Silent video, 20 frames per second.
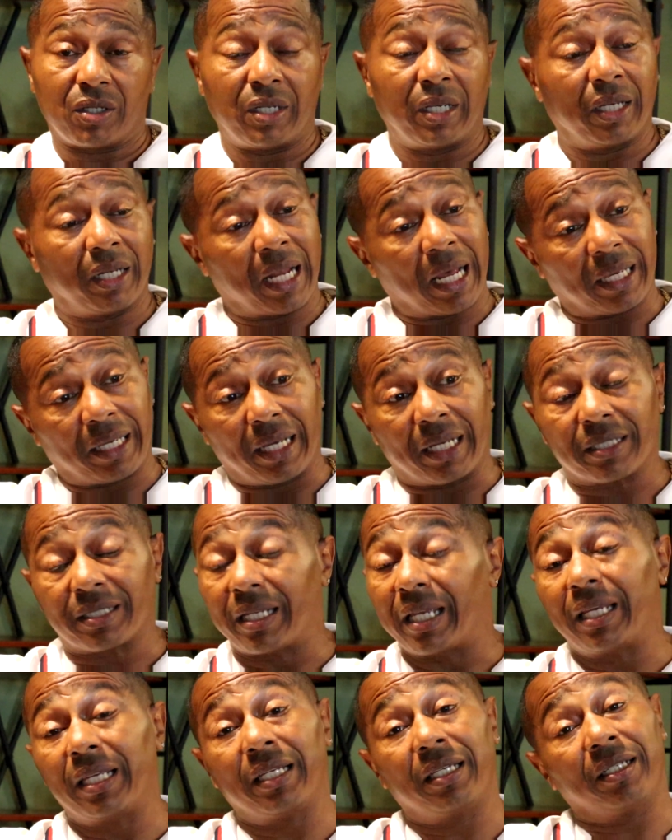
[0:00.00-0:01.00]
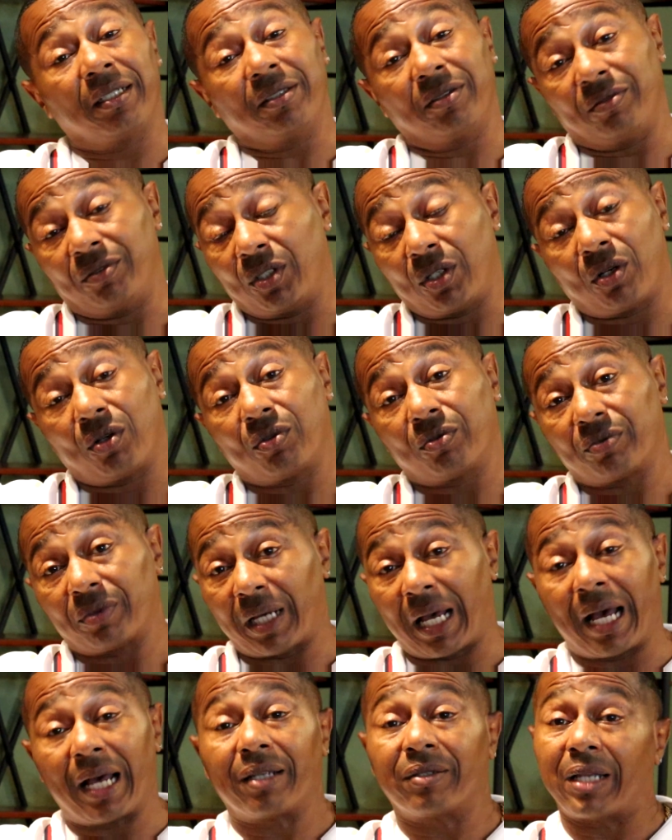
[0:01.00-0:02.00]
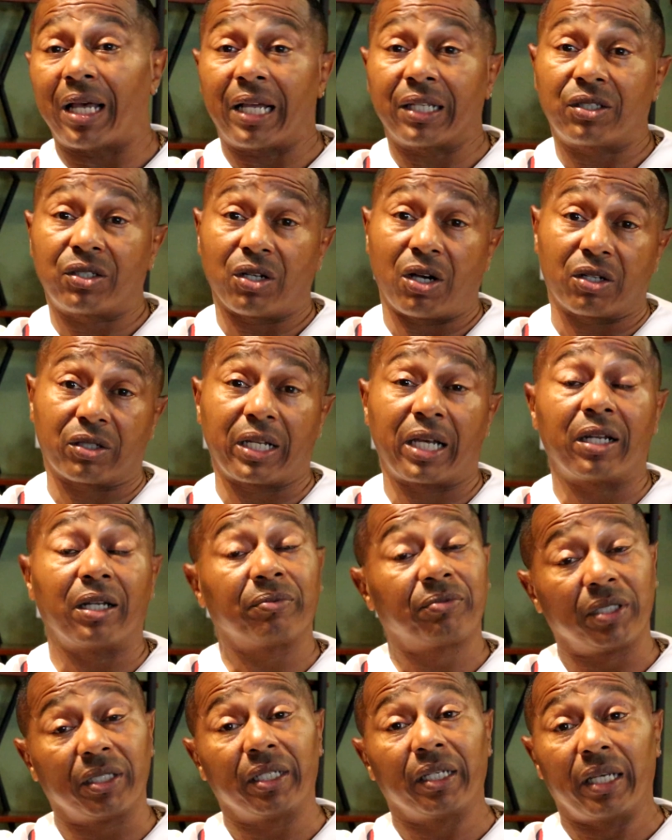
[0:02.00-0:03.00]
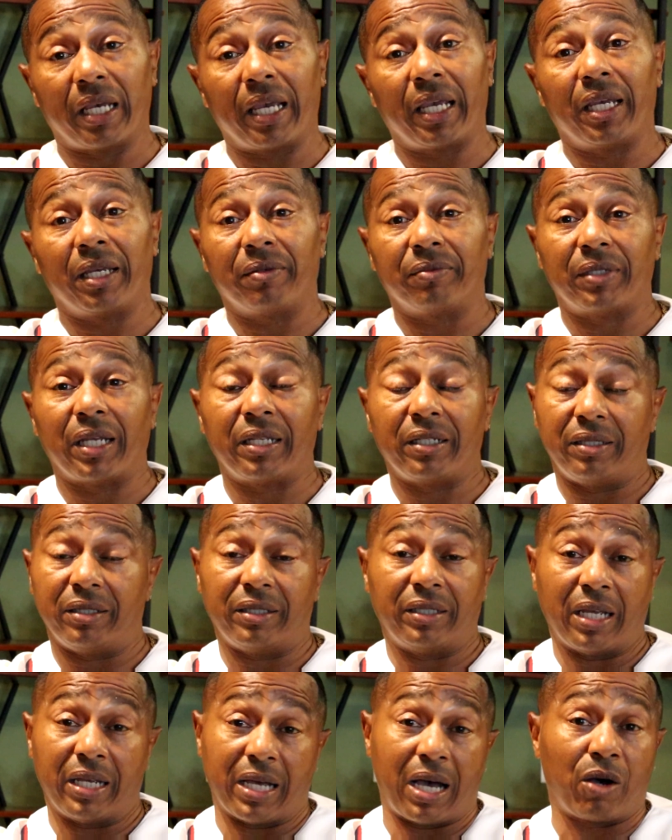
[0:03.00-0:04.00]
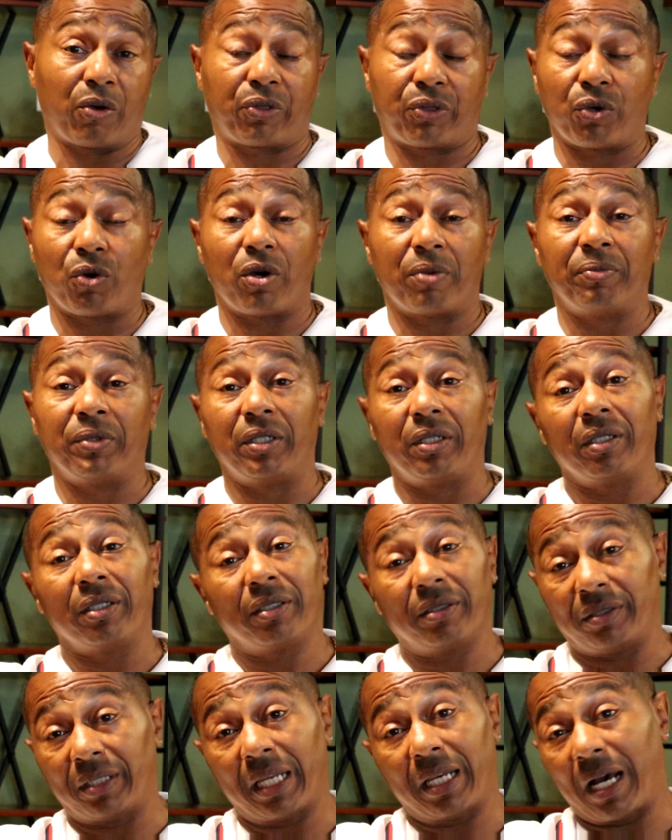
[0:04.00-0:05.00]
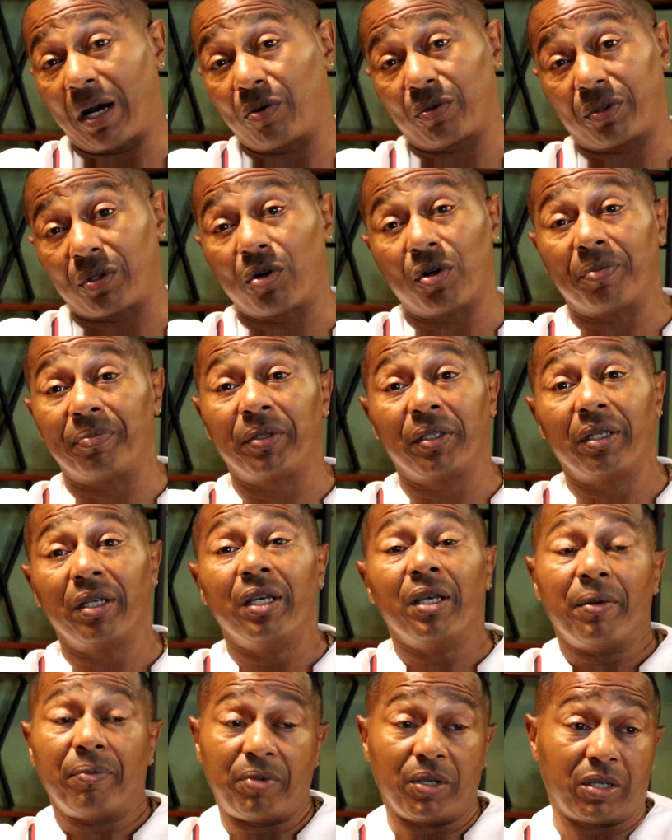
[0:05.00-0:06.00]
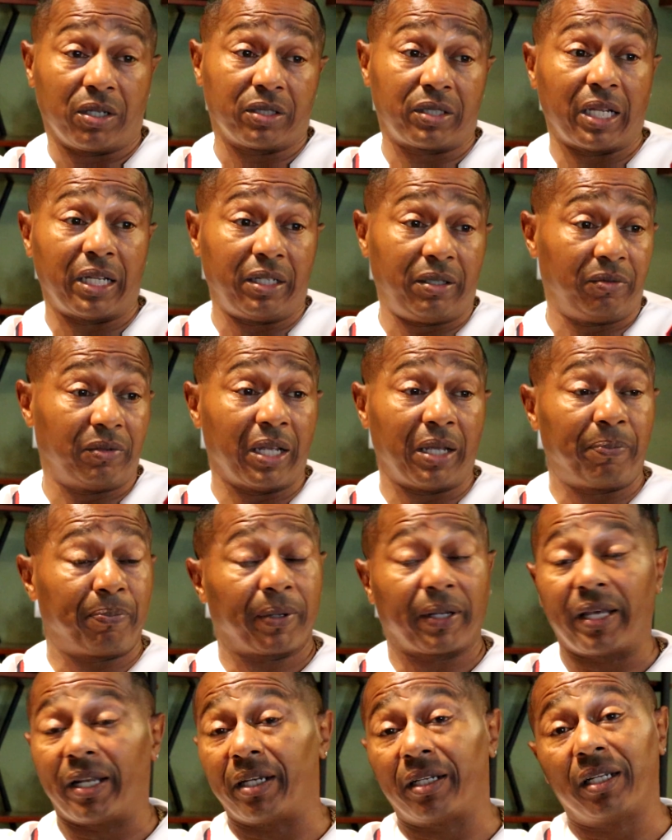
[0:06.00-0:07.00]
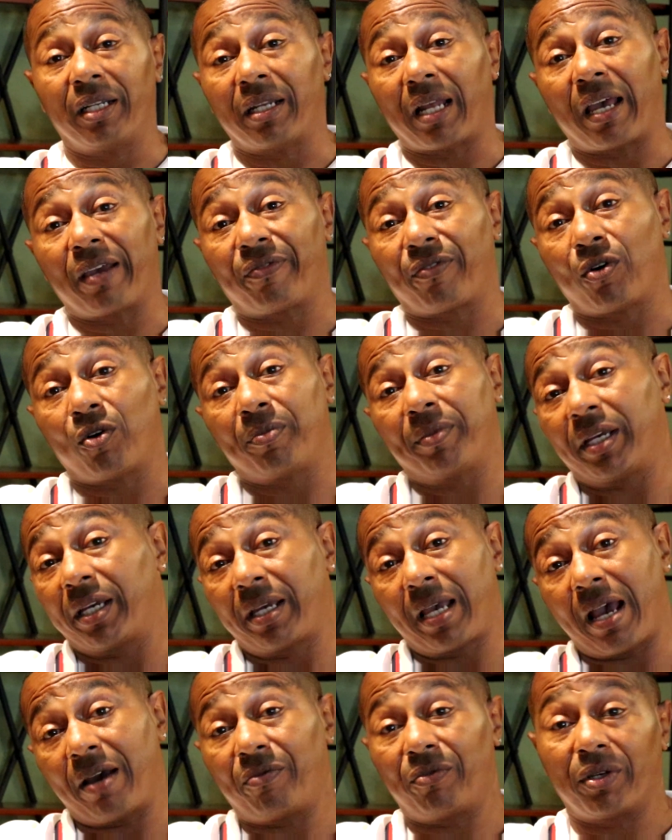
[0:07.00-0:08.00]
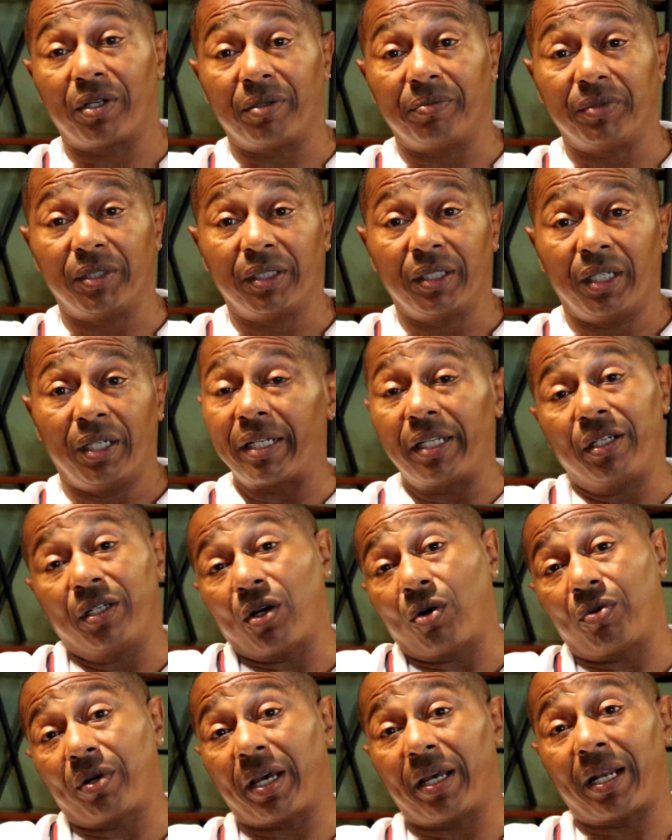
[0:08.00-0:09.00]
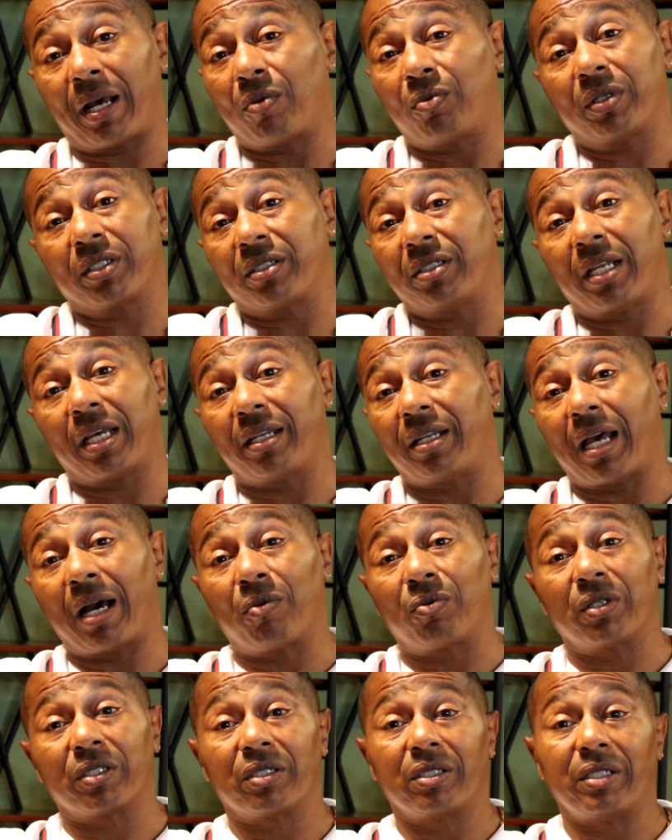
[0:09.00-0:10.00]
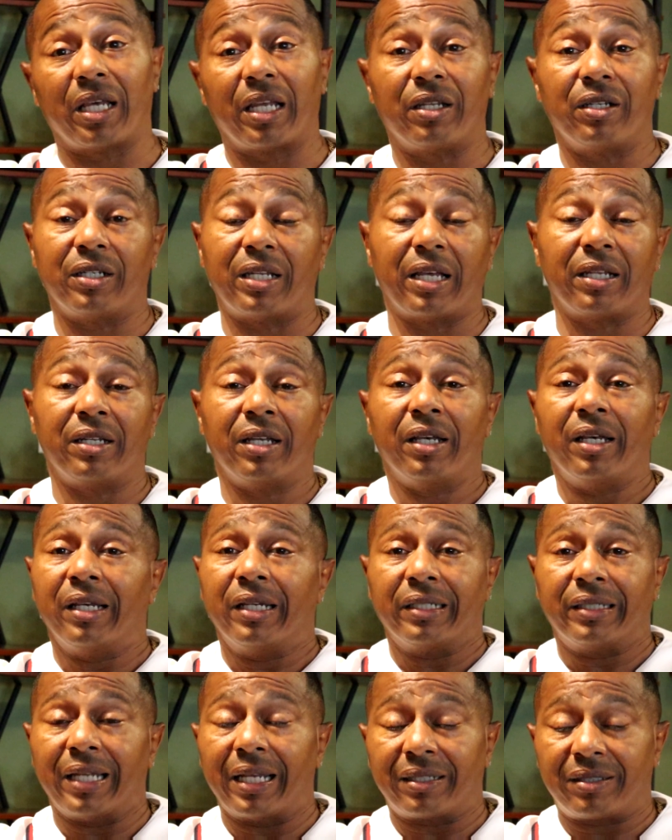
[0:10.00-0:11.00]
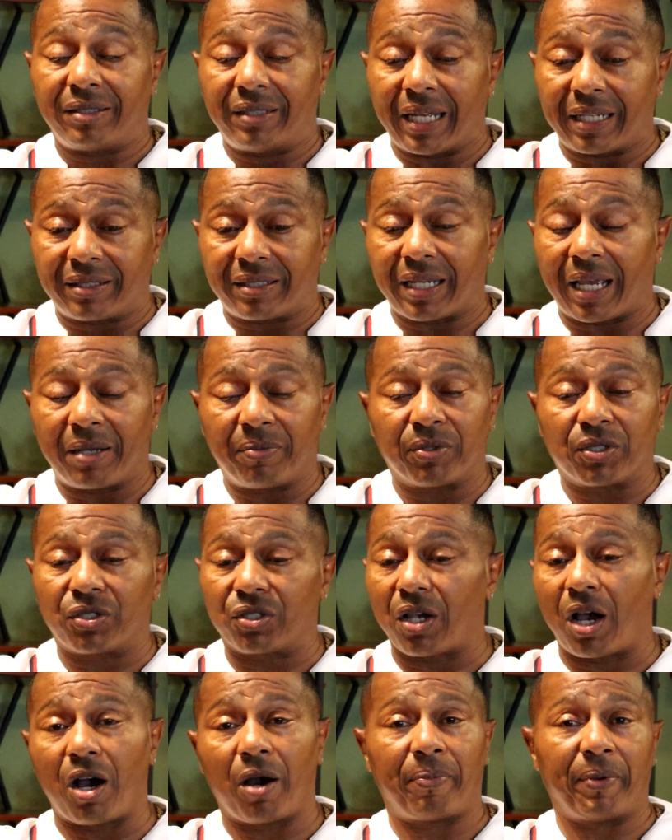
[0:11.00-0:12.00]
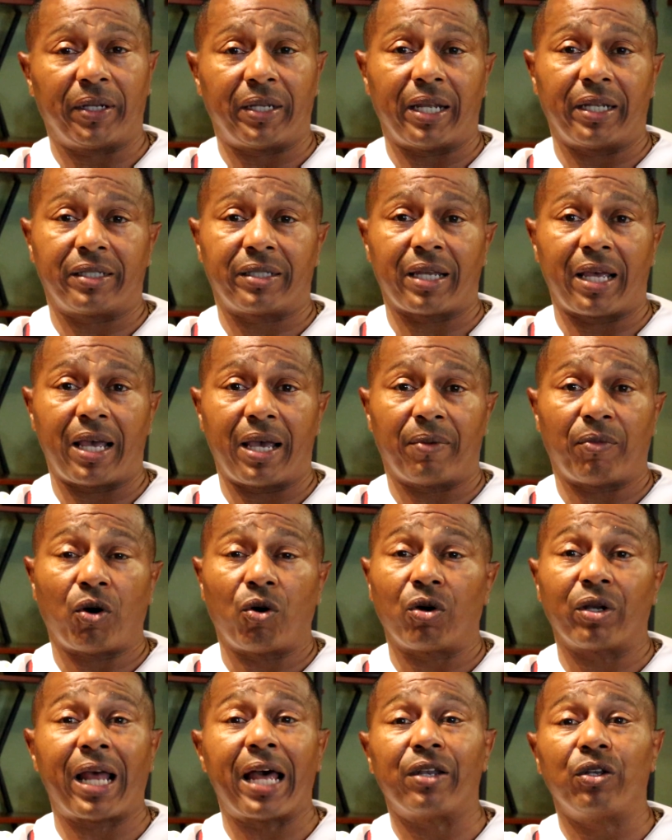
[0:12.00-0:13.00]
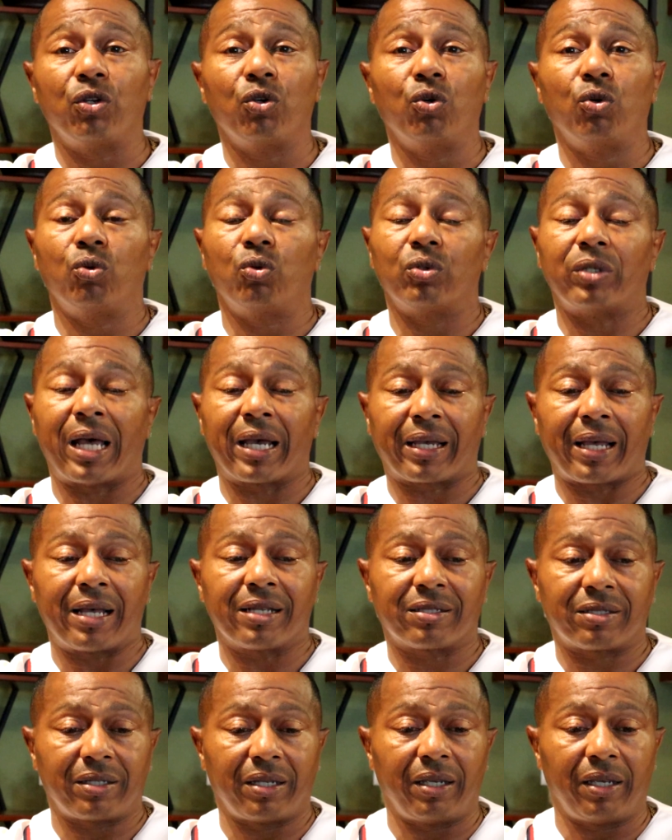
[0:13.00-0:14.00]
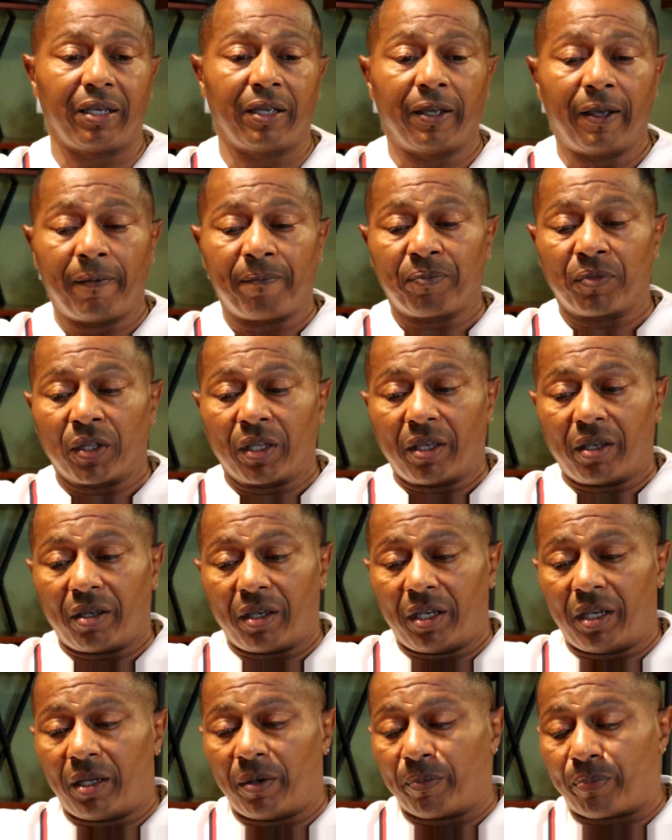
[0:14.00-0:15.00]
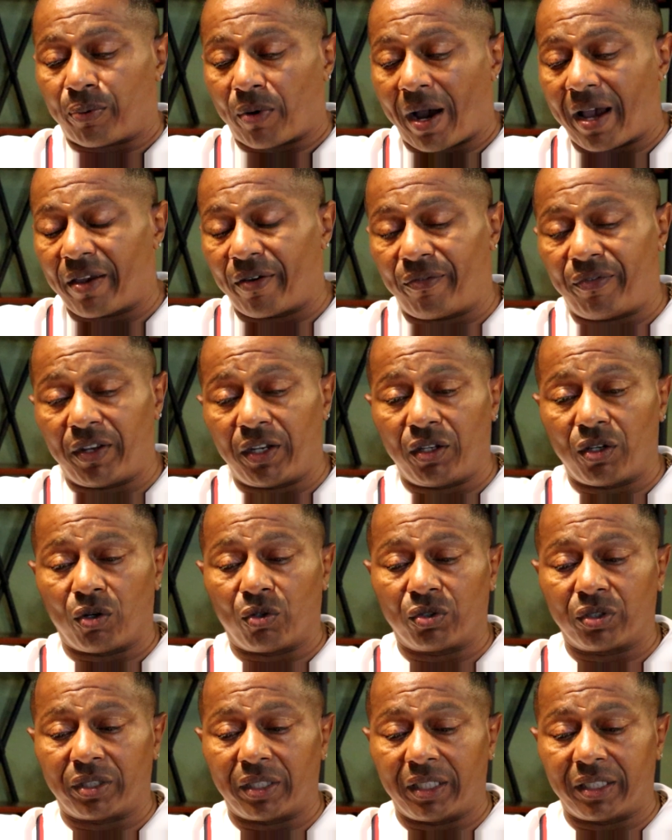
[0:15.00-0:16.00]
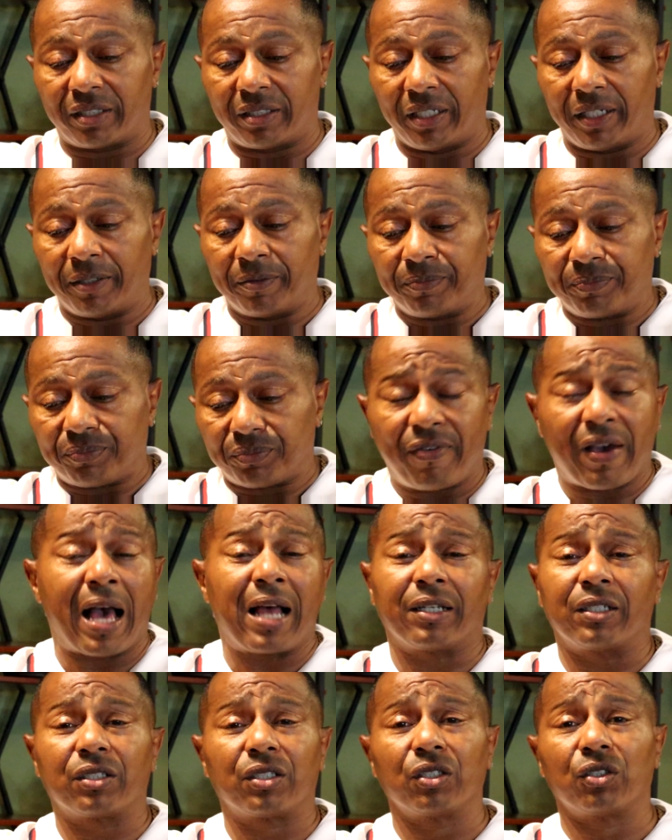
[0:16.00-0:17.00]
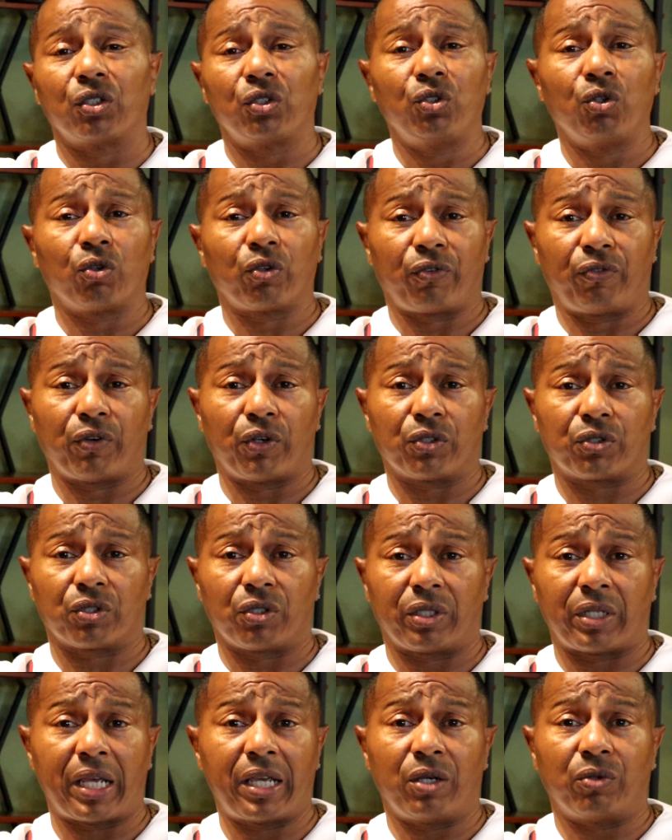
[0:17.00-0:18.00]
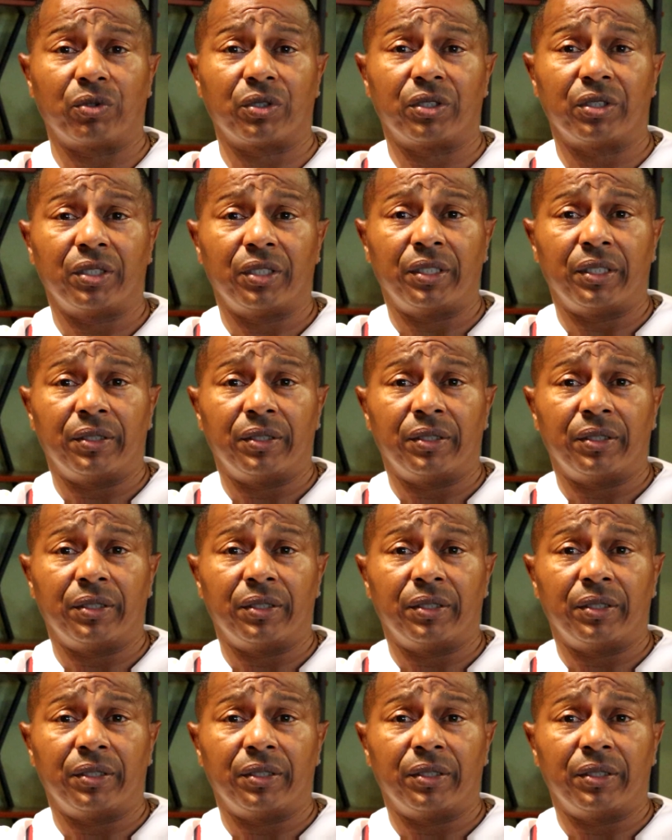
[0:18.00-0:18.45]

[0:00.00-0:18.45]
And I guess they, you know, I, I chalked that up to the game. They they outthought me. They outthought me because they, they planted the knife on me and got rid of me. I didn't know that. I wasn't that I wasn't that that that that type of sharp at that time. All I knew, like I said in prior videos, is that violence is a universal language.